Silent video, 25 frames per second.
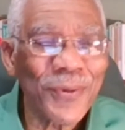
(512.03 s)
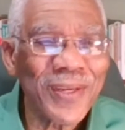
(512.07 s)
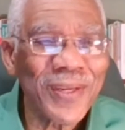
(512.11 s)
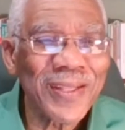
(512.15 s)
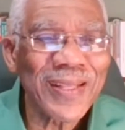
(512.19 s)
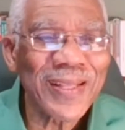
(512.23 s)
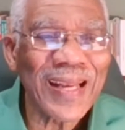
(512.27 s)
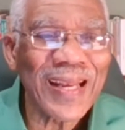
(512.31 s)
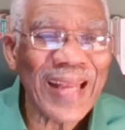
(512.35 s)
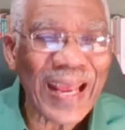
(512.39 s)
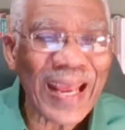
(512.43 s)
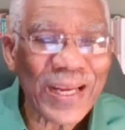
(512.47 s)

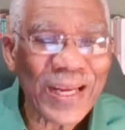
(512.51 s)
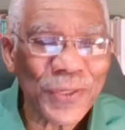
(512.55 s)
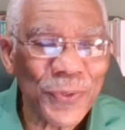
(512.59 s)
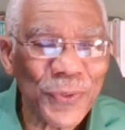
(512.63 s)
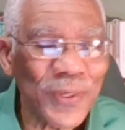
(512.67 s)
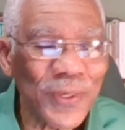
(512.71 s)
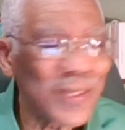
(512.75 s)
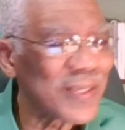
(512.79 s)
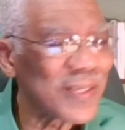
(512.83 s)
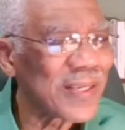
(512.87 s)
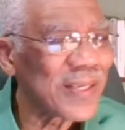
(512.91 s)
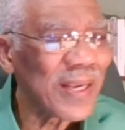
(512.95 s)

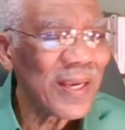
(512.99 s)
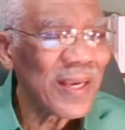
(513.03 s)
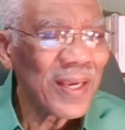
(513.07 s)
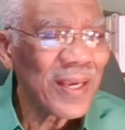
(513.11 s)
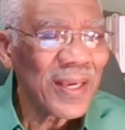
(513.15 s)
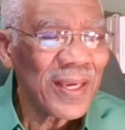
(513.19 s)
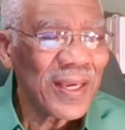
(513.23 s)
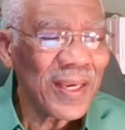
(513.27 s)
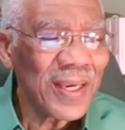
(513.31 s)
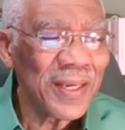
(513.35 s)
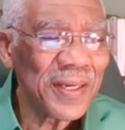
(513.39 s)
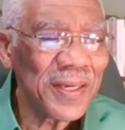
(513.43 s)
intellectuals
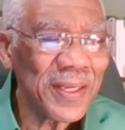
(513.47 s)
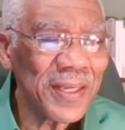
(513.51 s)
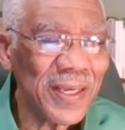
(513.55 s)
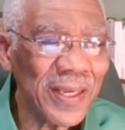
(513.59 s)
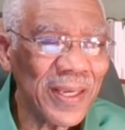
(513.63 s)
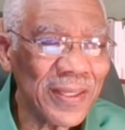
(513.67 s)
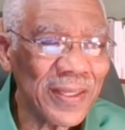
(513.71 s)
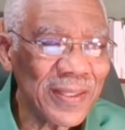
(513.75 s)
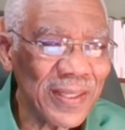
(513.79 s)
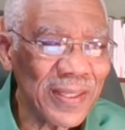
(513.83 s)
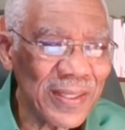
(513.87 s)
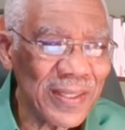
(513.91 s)
in the
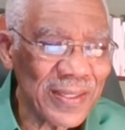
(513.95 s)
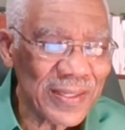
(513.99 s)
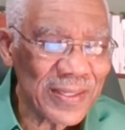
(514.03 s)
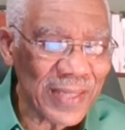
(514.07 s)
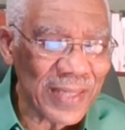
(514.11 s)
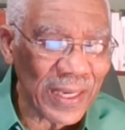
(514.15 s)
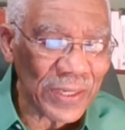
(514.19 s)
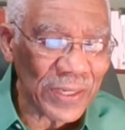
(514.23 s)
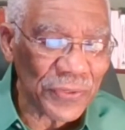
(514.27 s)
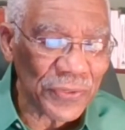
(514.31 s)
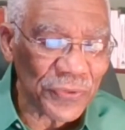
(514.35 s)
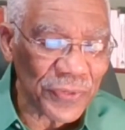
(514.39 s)
18th
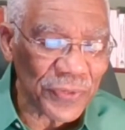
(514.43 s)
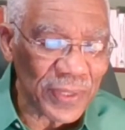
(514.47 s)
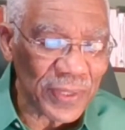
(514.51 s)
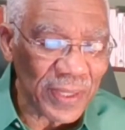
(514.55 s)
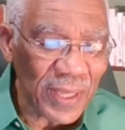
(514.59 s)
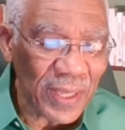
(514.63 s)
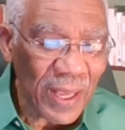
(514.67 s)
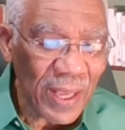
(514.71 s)
century.